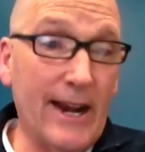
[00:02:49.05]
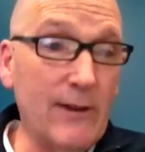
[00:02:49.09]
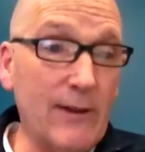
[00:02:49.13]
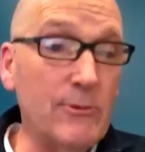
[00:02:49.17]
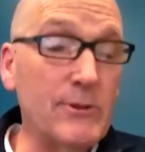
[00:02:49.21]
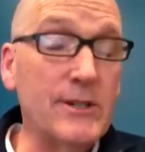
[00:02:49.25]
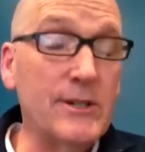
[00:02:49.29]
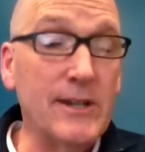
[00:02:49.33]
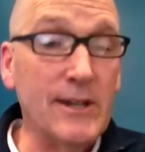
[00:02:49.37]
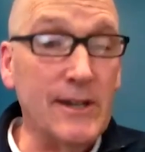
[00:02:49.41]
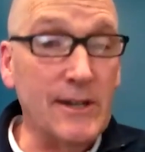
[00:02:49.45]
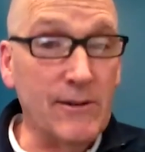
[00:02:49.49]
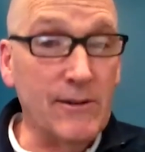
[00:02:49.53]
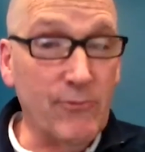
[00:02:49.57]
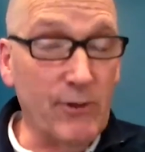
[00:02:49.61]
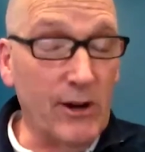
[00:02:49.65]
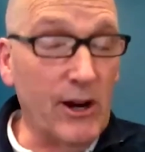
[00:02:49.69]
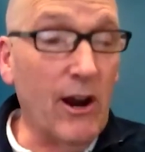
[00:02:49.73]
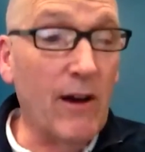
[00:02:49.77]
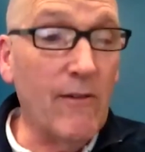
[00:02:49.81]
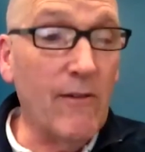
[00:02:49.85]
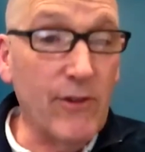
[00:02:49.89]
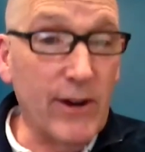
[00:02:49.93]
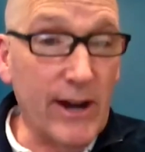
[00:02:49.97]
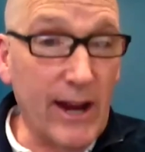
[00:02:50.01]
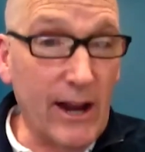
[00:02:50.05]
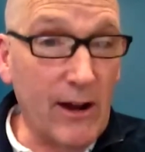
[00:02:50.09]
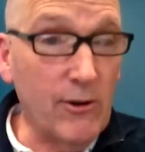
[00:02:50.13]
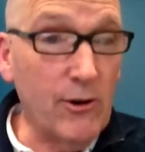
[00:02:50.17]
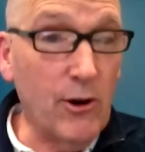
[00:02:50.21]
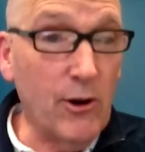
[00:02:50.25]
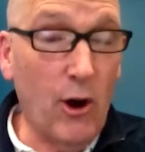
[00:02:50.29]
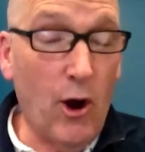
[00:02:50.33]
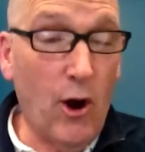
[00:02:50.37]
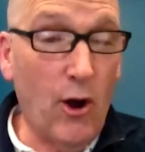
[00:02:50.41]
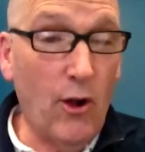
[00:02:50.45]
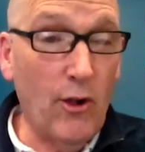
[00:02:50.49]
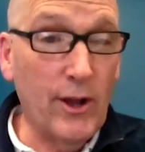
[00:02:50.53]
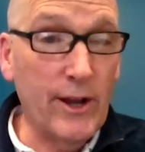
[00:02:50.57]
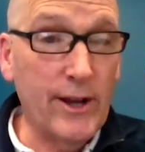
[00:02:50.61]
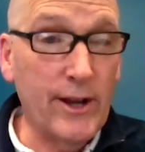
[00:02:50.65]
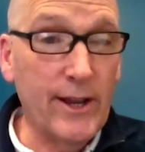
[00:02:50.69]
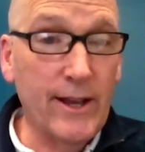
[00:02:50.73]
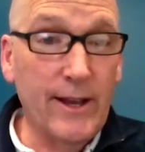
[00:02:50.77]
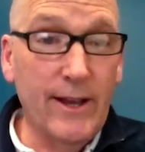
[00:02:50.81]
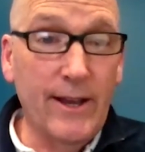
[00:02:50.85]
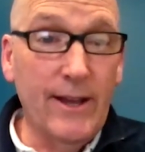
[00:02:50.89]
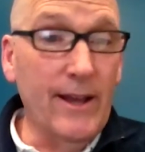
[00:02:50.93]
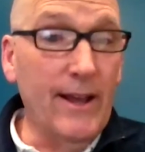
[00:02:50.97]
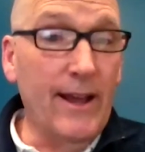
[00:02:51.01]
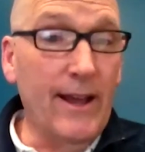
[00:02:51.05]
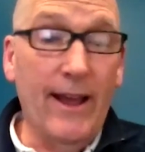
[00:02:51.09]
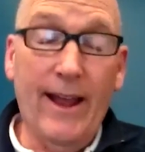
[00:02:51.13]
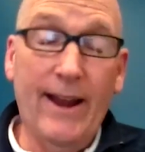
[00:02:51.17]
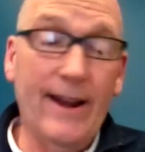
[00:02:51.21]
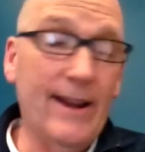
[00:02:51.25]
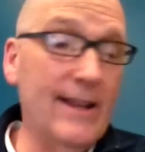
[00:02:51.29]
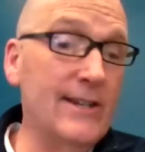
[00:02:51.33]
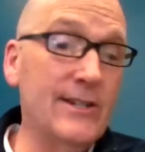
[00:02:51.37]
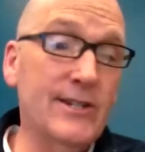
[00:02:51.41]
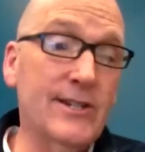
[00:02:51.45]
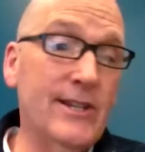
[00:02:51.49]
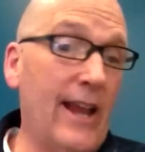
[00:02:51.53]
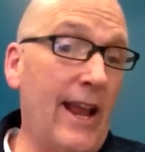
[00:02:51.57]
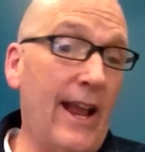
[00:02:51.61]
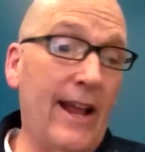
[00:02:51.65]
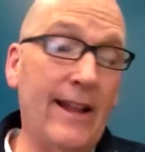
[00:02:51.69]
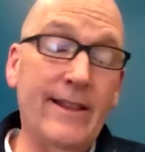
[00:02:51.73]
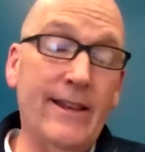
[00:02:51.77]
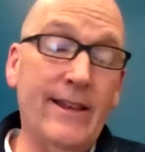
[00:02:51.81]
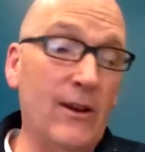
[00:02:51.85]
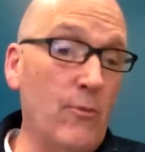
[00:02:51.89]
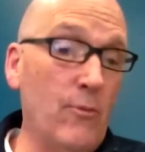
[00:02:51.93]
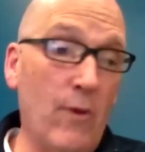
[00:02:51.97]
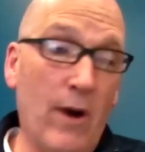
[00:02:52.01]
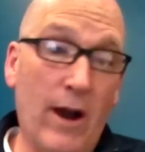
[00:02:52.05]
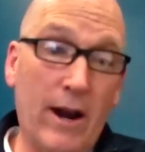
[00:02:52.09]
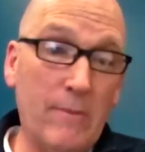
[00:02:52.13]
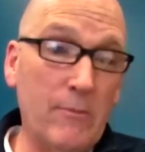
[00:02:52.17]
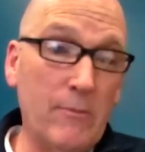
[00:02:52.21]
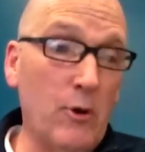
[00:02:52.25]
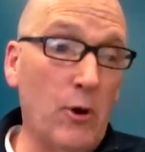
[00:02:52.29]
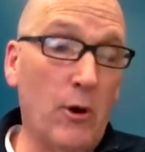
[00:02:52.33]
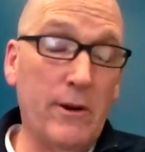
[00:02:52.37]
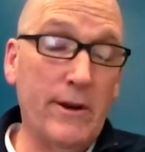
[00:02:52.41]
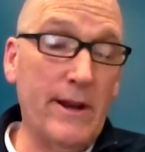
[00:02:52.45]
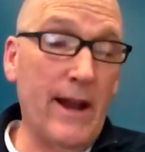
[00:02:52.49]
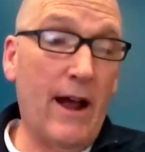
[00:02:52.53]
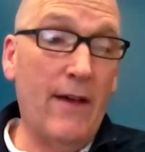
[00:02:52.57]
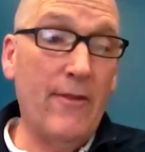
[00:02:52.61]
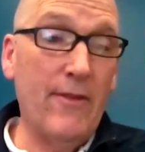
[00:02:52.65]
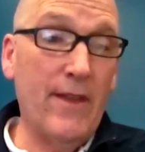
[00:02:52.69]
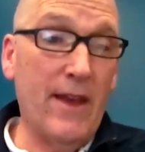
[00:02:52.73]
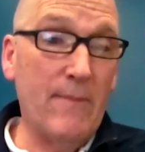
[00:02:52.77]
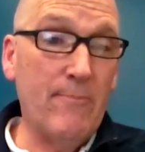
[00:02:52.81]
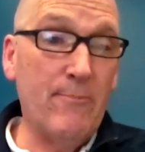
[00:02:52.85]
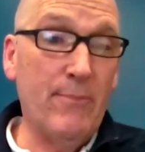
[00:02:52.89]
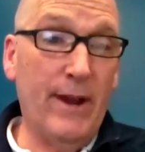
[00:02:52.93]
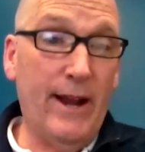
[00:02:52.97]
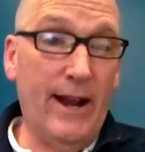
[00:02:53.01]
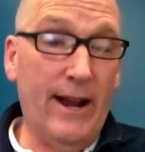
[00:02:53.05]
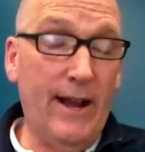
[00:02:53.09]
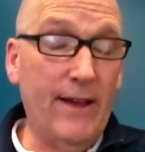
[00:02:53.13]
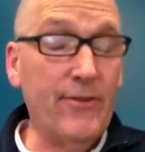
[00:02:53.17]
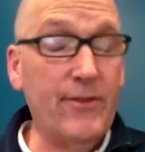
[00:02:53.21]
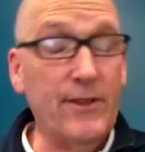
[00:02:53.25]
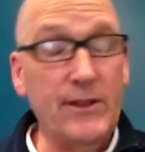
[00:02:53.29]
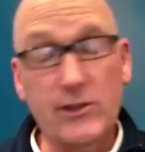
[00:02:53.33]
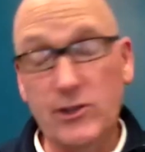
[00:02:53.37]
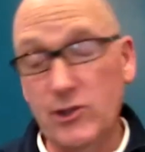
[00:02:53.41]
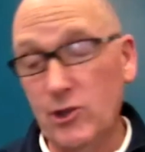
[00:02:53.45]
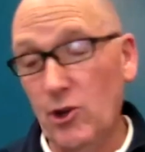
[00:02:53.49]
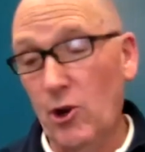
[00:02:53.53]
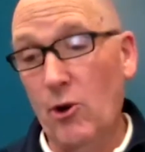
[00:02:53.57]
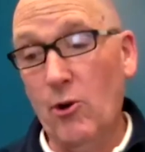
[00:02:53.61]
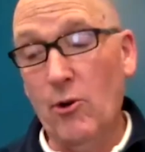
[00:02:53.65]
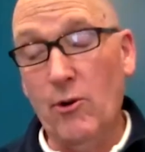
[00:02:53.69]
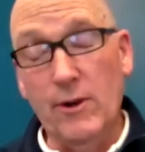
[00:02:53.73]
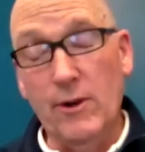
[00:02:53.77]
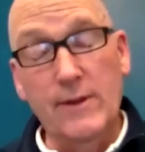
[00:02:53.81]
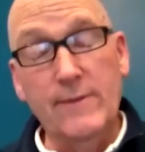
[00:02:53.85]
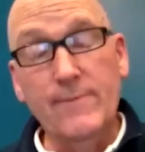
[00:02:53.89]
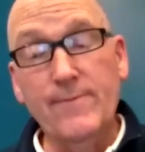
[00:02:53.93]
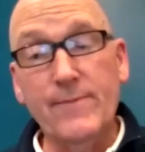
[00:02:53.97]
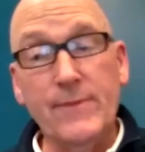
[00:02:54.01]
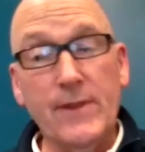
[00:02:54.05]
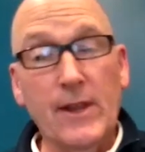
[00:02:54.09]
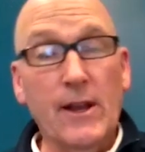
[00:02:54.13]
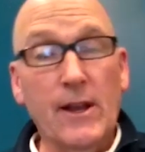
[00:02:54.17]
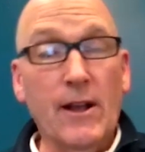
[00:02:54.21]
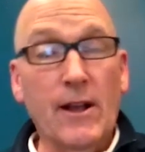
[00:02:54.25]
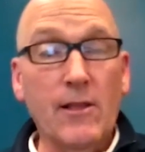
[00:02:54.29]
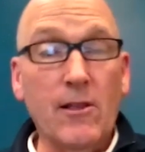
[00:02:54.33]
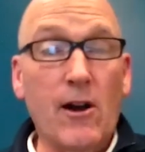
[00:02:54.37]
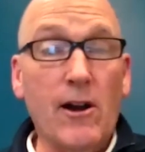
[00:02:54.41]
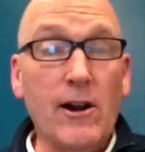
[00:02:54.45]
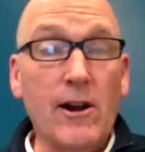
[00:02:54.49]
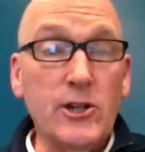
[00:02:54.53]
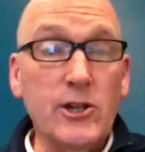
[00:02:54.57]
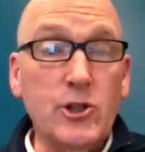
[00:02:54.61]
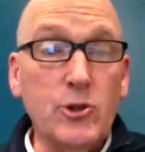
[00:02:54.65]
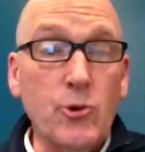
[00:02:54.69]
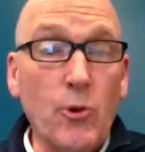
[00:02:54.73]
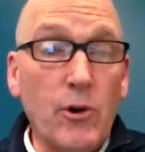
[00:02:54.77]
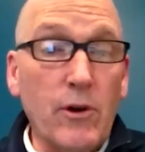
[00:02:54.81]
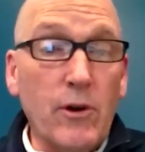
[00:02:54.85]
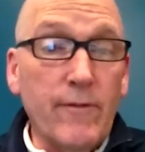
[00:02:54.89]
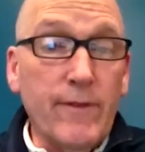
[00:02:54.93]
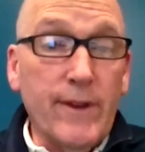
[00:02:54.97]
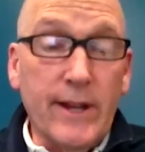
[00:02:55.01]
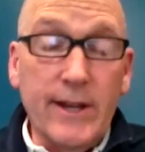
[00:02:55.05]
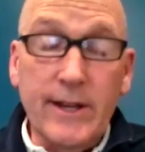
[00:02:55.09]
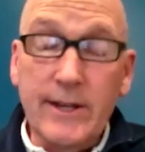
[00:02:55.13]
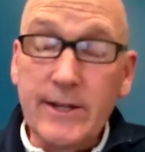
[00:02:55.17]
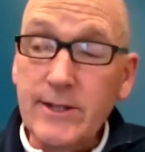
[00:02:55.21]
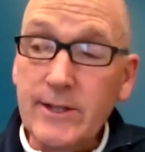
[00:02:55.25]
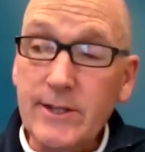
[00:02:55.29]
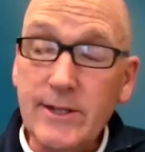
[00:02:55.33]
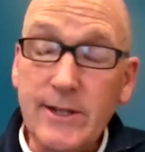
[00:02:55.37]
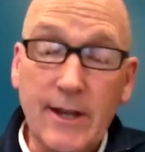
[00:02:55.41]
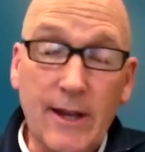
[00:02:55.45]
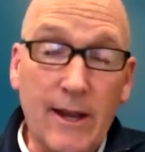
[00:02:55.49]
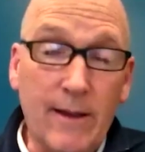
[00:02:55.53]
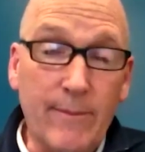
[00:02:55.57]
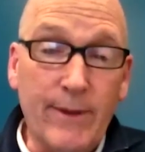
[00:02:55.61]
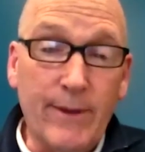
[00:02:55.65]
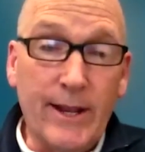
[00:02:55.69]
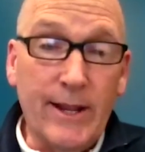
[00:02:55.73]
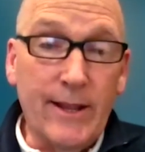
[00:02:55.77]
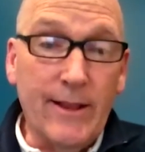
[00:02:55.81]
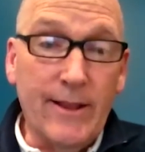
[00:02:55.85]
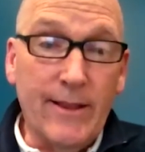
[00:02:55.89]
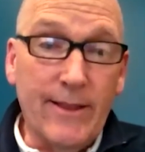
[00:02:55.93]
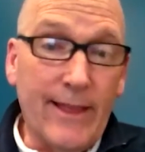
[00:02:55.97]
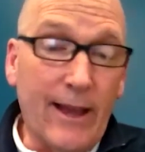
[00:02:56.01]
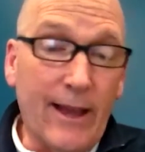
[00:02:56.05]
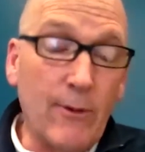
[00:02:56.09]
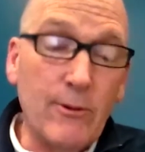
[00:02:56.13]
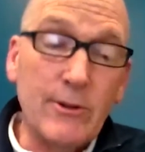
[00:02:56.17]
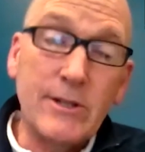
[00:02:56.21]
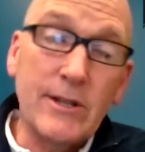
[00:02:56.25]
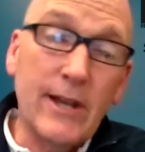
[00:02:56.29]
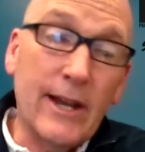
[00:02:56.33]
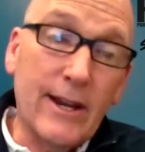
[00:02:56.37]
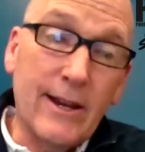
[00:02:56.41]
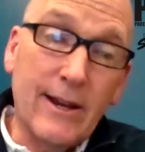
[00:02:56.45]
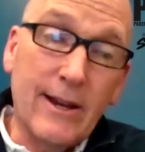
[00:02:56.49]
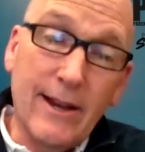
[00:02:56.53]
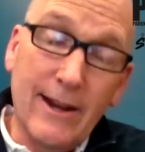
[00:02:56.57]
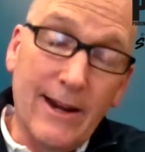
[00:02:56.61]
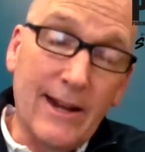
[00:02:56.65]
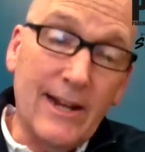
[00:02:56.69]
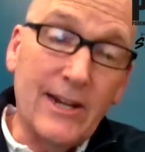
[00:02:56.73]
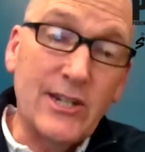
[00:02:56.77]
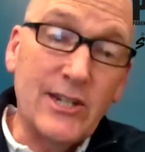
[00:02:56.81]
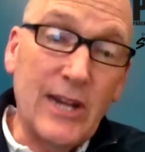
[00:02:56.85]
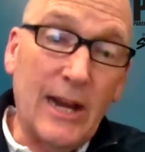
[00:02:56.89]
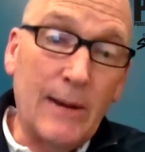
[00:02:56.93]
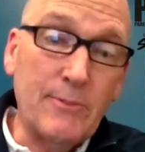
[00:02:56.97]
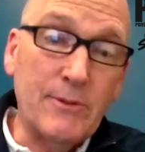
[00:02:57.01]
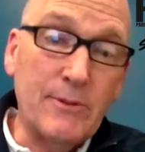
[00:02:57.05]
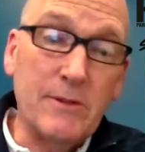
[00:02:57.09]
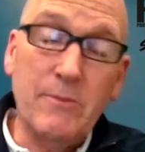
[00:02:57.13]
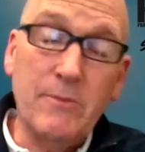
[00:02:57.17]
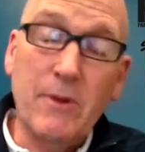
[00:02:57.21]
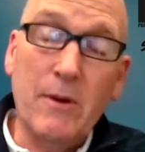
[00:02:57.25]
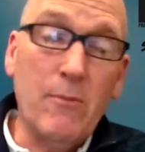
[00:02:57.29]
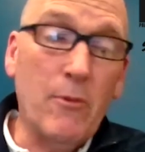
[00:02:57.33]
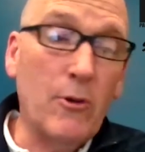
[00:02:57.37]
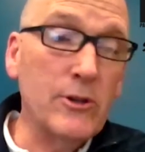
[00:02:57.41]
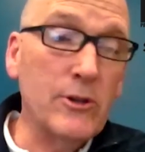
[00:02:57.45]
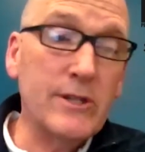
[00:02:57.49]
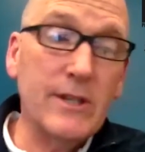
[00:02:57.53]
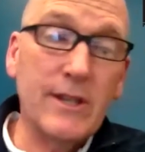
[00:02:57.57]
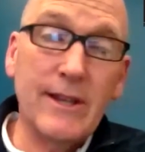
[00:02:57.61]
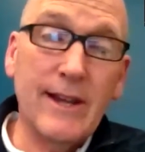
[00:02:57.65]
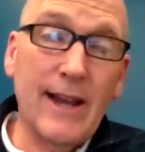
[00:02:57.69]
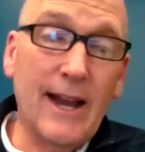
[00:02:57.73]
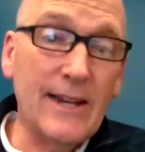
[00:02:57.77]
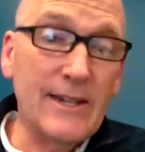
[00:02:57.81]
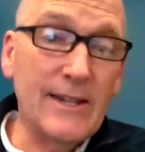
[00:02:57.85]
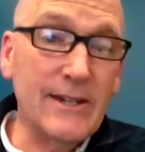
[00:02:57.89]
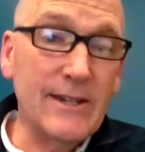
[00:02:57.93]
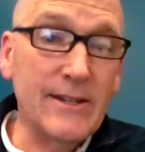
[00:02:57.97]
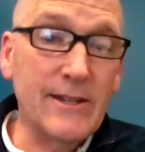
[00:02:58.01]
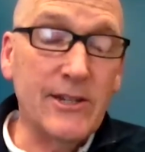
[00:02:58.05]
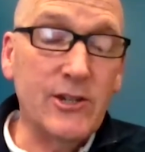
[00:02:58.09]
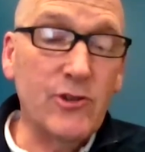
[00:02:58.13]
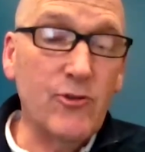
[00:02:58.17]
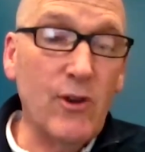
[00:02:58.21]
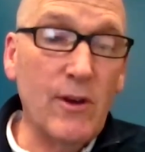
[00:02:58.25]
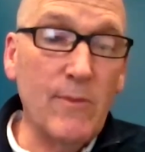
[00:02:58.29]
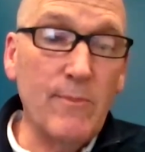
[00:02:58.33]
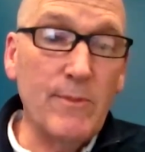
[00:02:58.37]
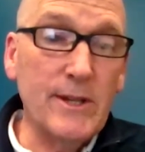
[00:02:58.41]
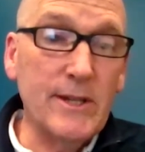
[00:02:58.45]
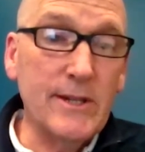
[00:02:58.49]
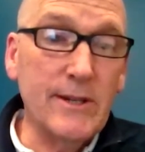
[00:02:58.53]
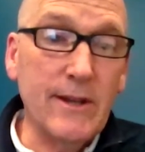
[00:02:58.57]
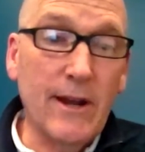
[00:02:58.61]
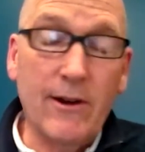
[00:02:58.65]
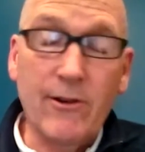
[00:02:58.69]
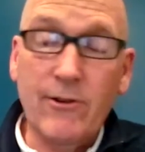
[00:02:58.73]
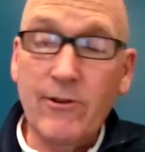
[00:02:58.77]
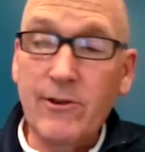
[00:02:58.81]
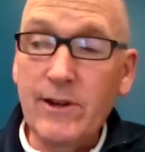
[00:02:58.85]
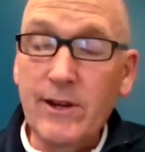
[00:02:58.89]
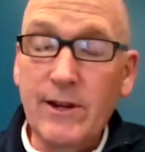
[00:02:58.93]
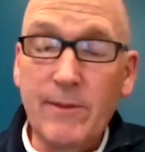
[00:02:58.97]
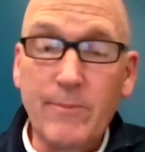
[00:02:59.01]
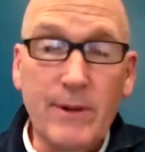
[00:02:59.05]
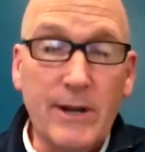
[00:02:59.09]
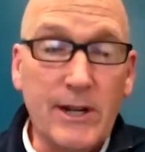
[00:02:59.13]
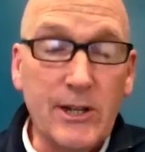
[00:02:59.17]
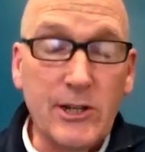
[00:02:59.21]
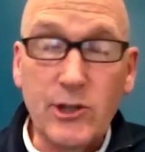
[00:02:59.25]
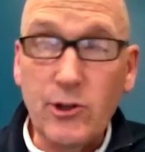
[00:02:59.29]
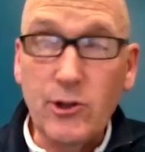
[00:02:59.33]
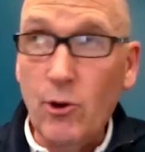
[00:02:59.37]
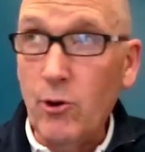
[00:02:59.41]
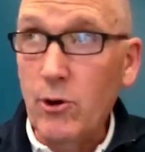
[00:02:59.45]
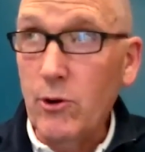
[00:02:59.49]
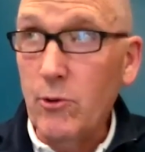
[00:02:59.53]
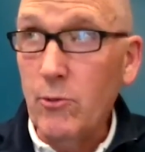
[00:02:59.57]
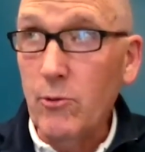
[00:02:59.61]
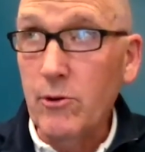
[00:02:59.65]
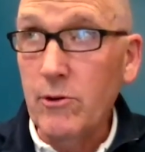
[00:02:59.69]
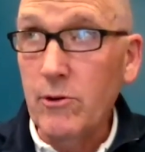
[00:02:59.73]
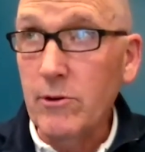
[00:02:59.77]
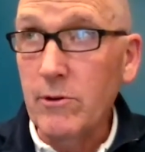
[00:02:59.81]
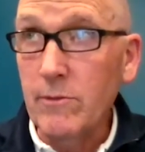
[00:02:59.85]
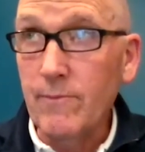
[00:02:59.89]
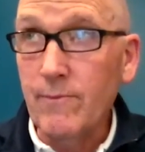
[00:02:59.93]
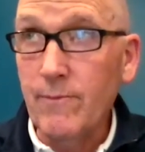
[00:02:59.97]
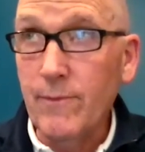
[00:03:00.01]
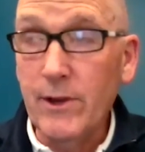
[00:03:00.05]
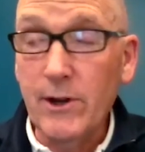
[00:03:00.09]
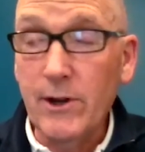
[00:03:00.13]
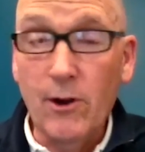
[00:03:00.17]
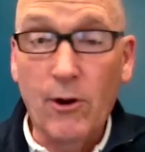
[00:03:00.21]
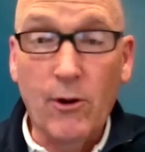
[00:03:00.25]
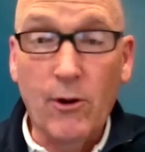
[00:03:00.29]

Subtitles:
He was a recovering alcoholic, and his dad didn't want him going down that path. And so long and short of it is, I mean, that was like an exception, but most of the guys in this treatment center in Minnesota were, in